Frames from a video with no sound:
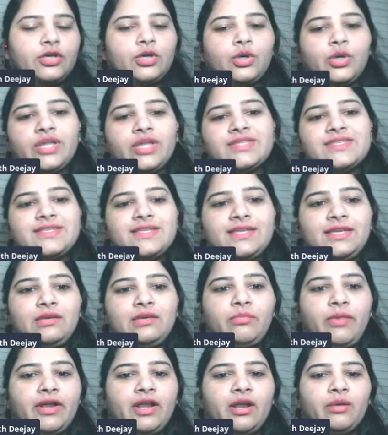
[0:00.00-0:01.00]
You can
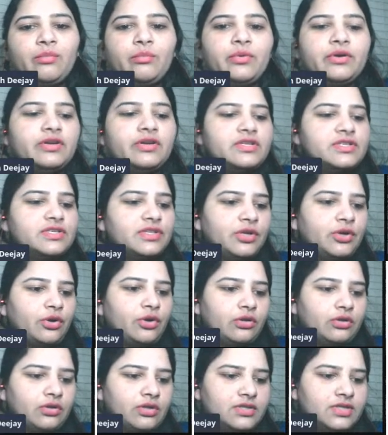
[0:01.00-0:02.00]
see my number is
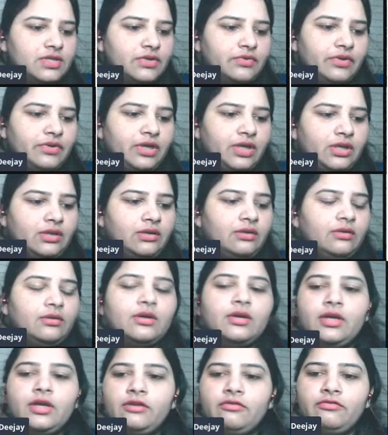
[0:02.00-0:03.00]
there on the screen.
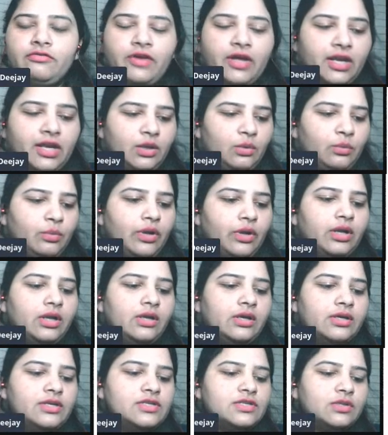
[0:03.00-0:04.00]
If
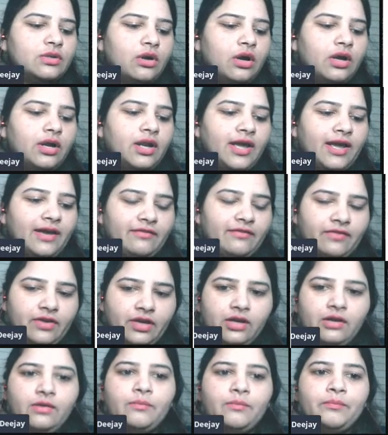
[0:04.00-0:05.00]
anyone is not
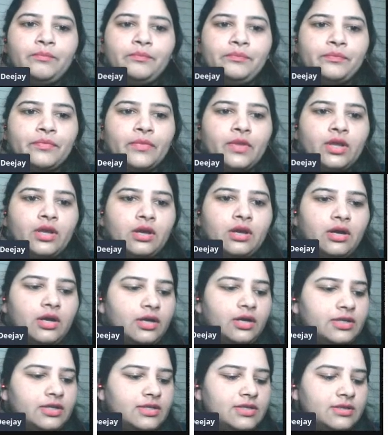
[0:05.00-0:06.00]
having,
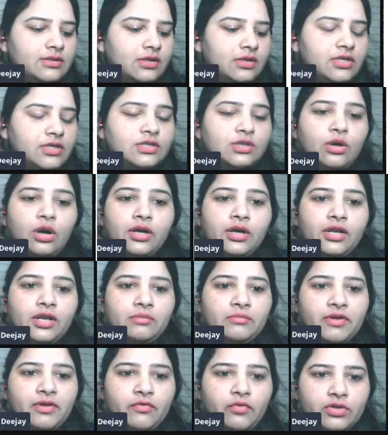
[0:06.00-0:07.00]
is not
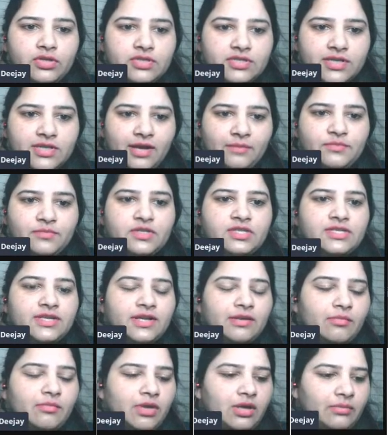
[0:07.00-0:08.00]
in my WhatsApp, just
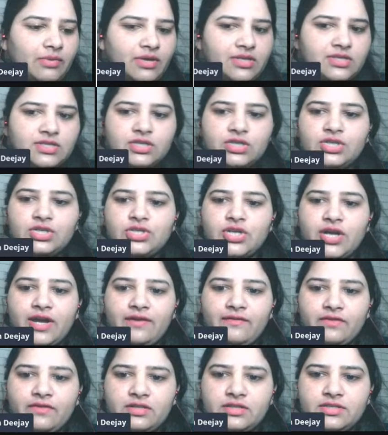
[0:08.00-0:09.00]
send me a message.
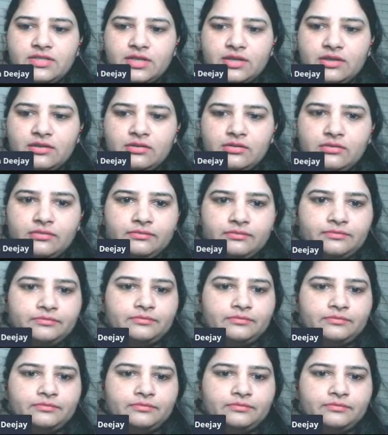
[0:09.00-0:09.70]
I will send.